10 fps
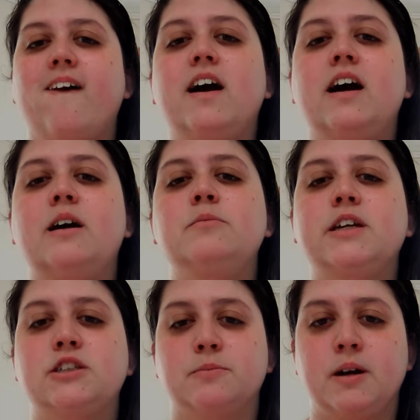Um,
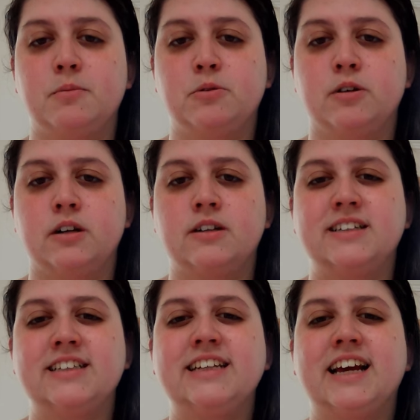get your
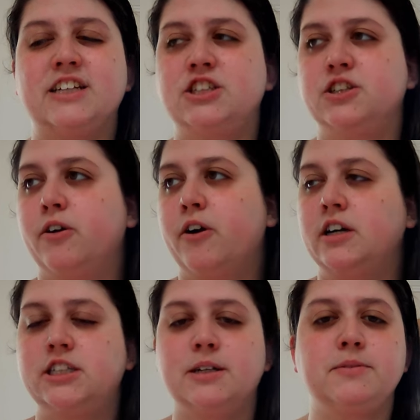popcorn, get your
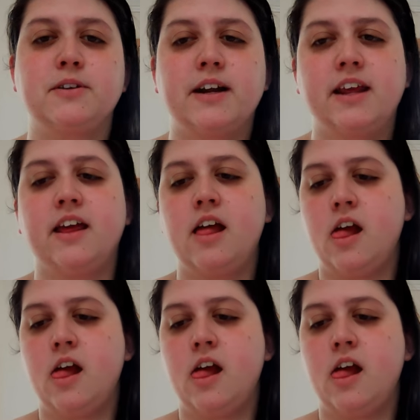chips ready.